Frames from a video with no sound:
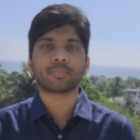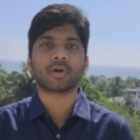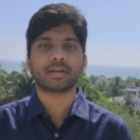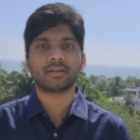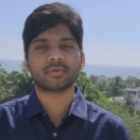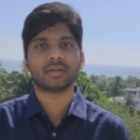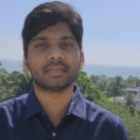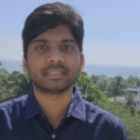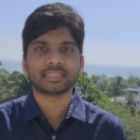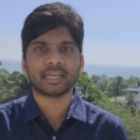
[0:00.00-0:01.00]
important to
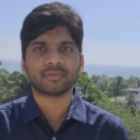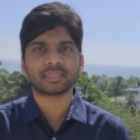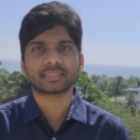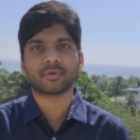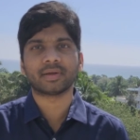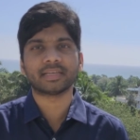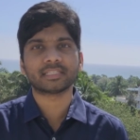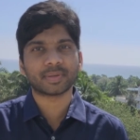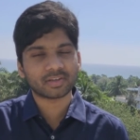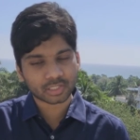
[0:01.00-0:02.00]
learn JUnits
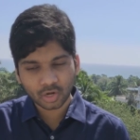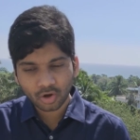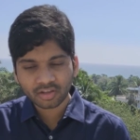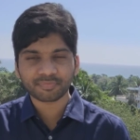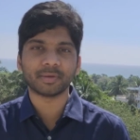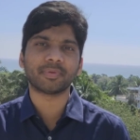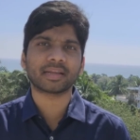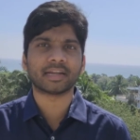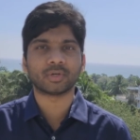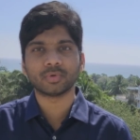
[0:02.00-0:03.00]
nowadays because a lot of people
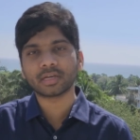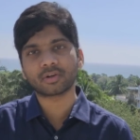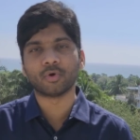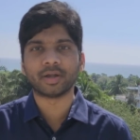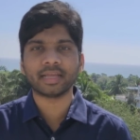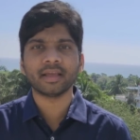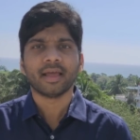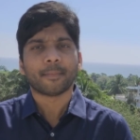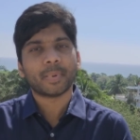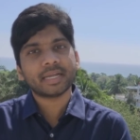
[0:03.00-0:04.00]
can do the coding,
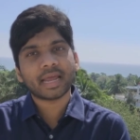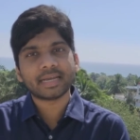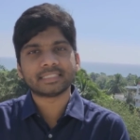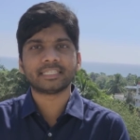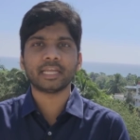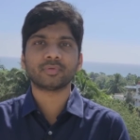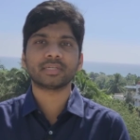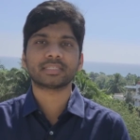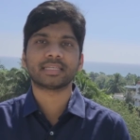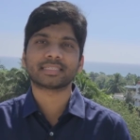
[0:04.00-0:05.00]
but at
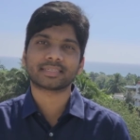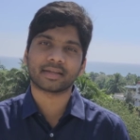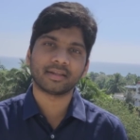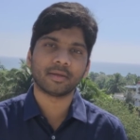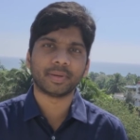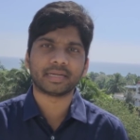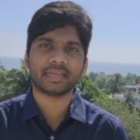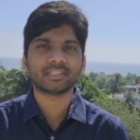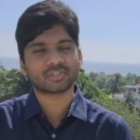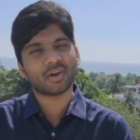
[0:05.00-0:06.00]
JUnits they struggle a bit.
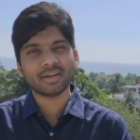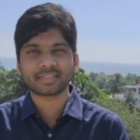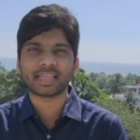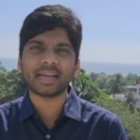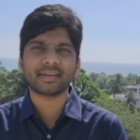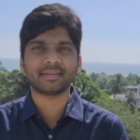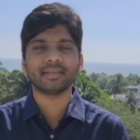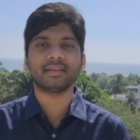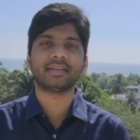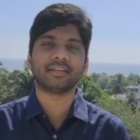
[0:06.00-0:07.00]
It's not that
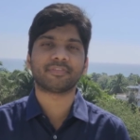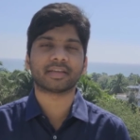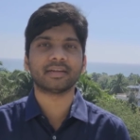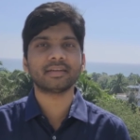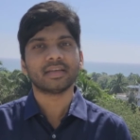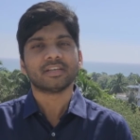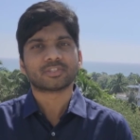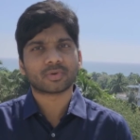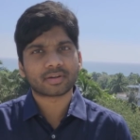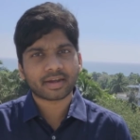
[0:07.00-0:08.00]
really difficult.
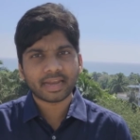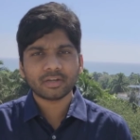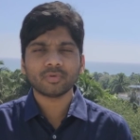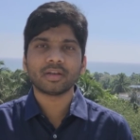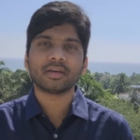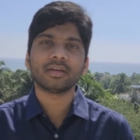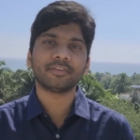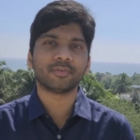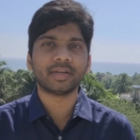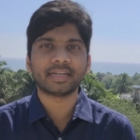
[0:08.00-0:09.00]
So try to learn
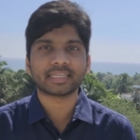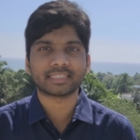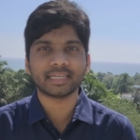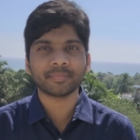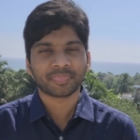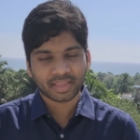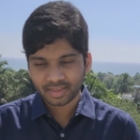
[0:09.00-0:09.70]
unit testing.